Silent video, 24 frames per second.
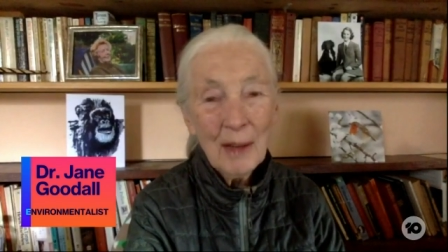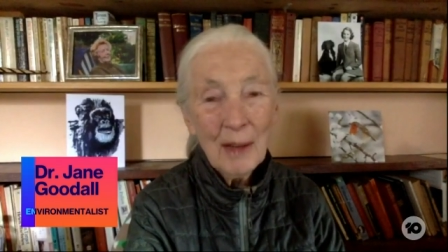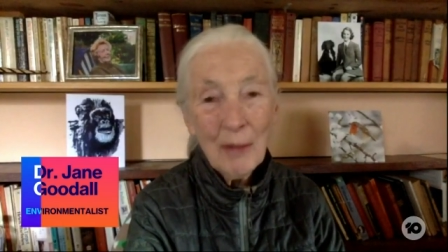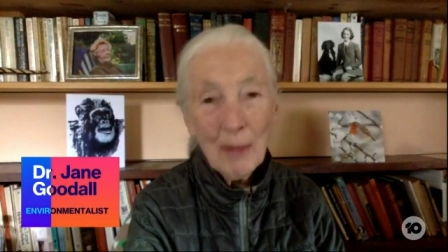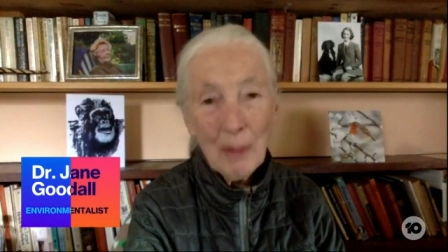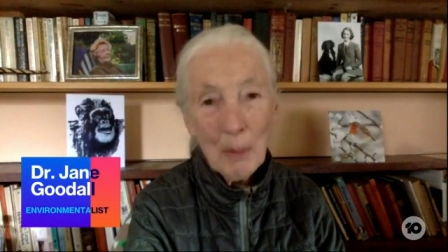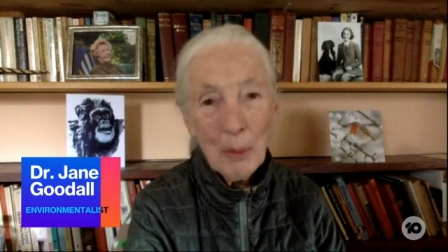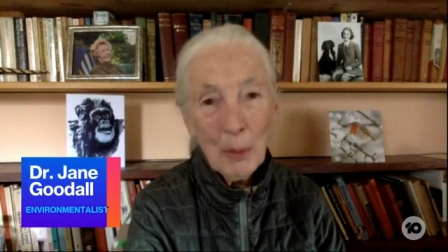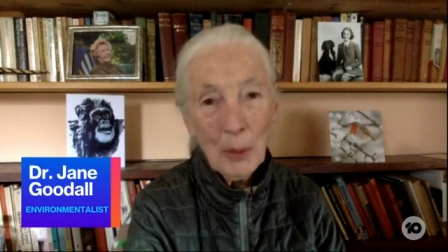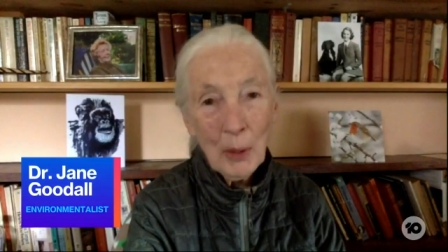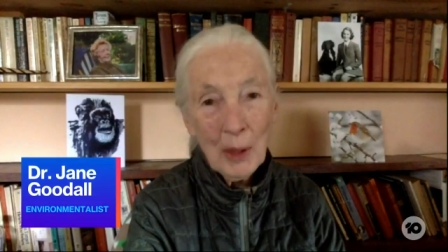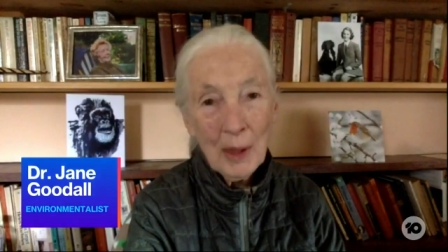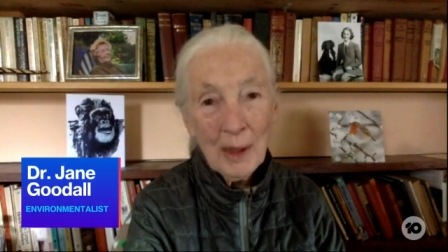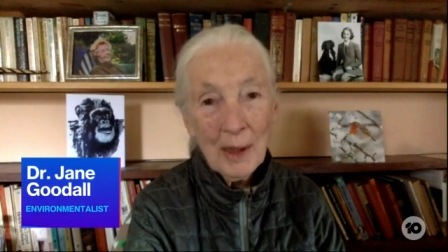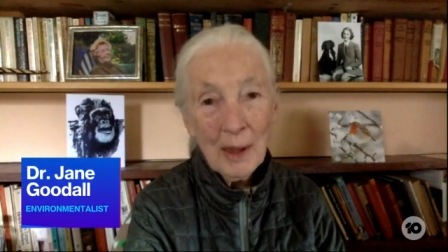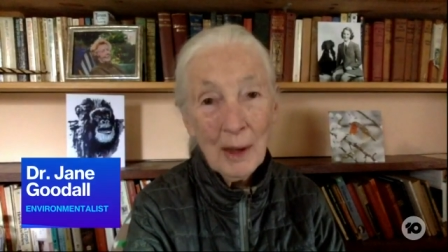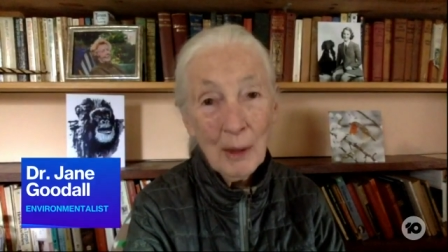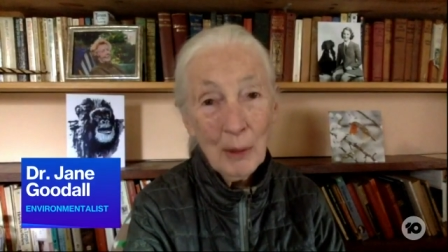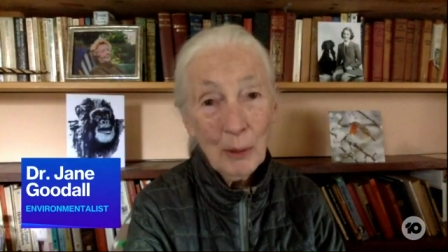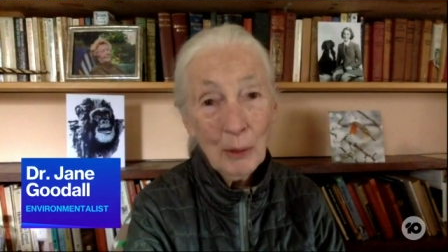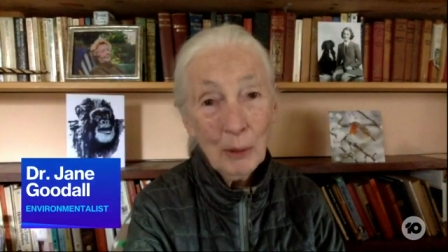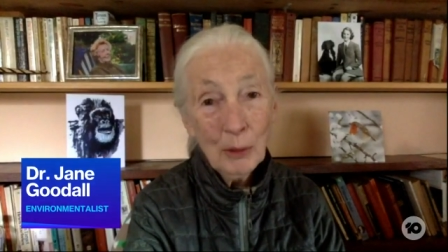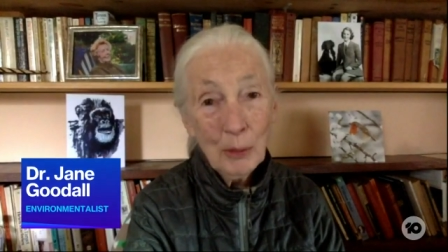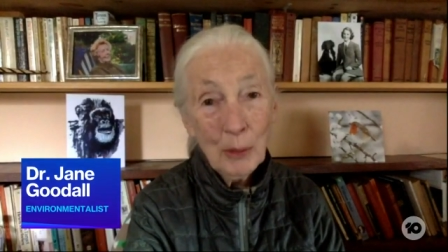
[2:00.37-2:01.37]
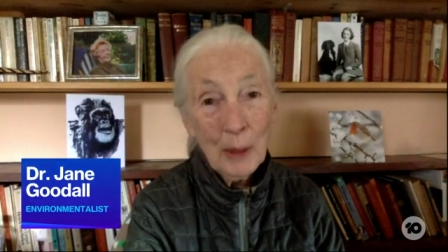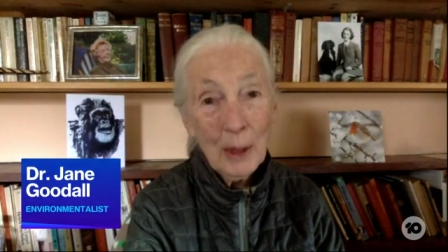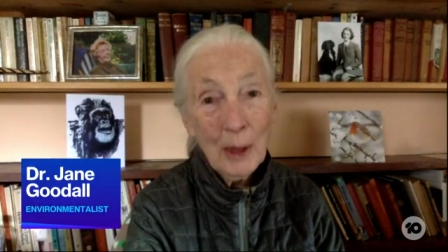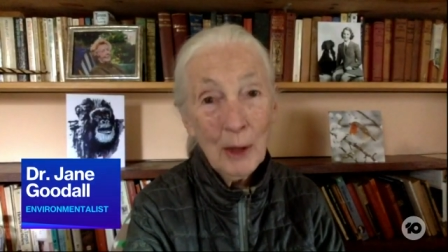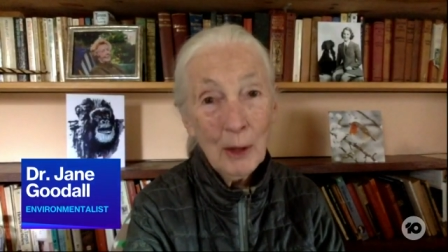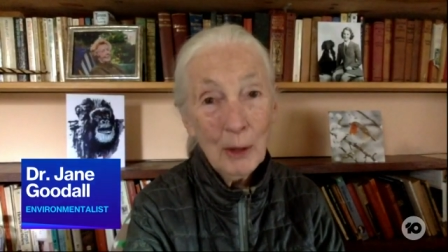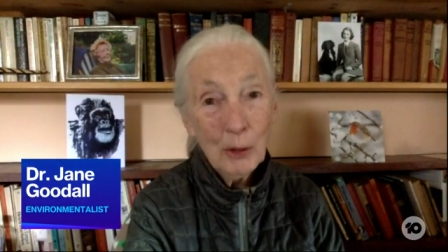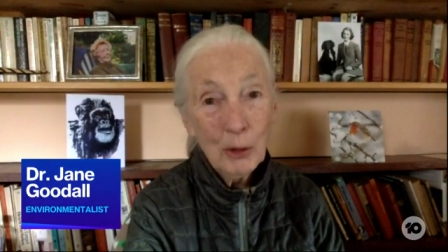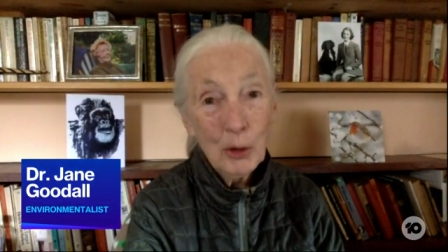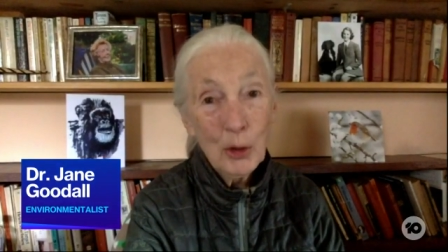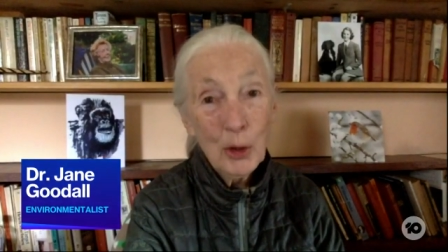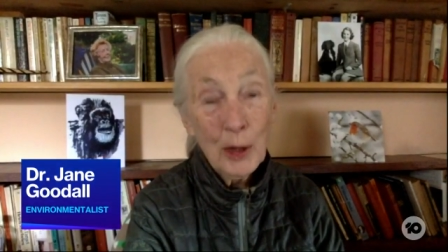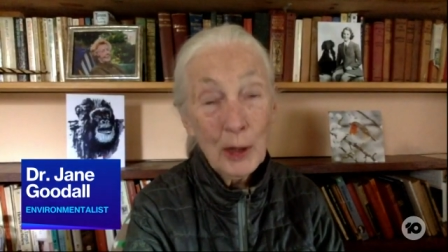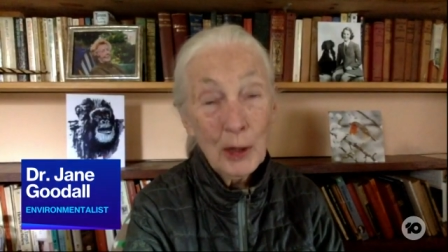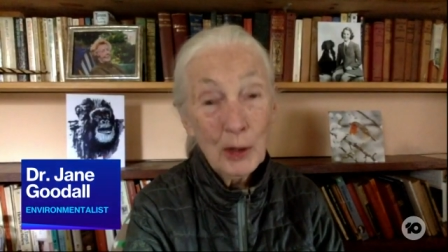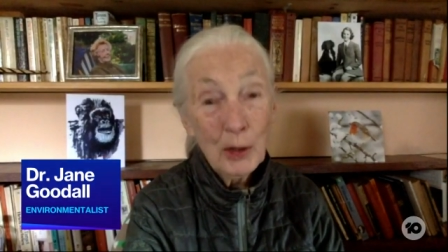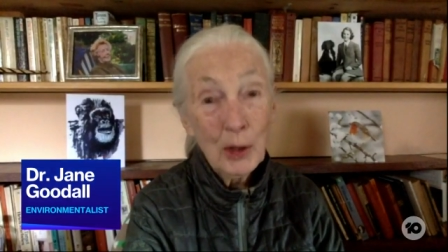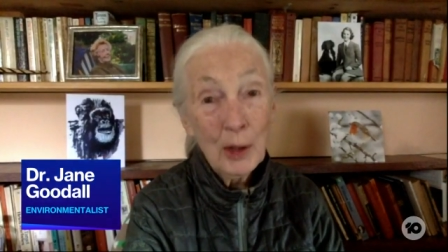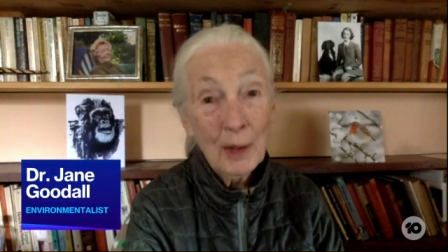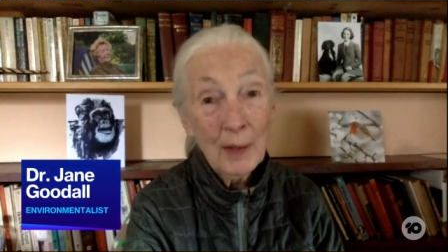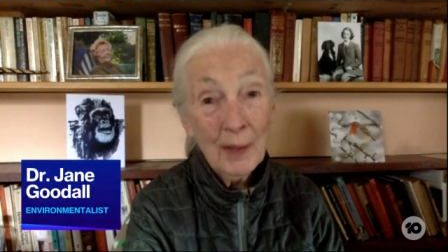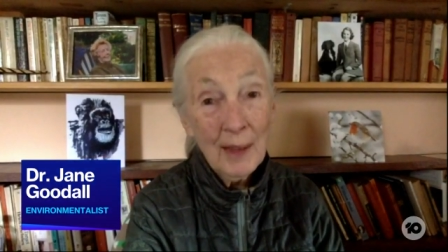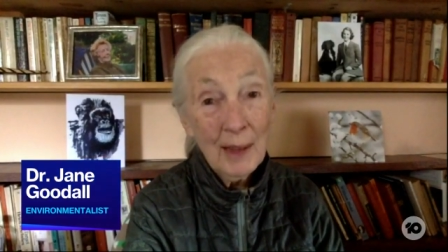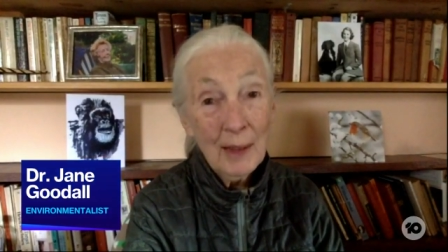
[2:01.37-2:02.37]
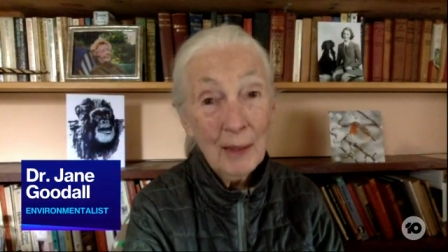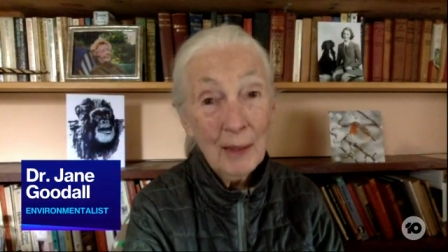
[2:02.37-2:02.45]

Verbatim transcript: everybody knows, we are trashing the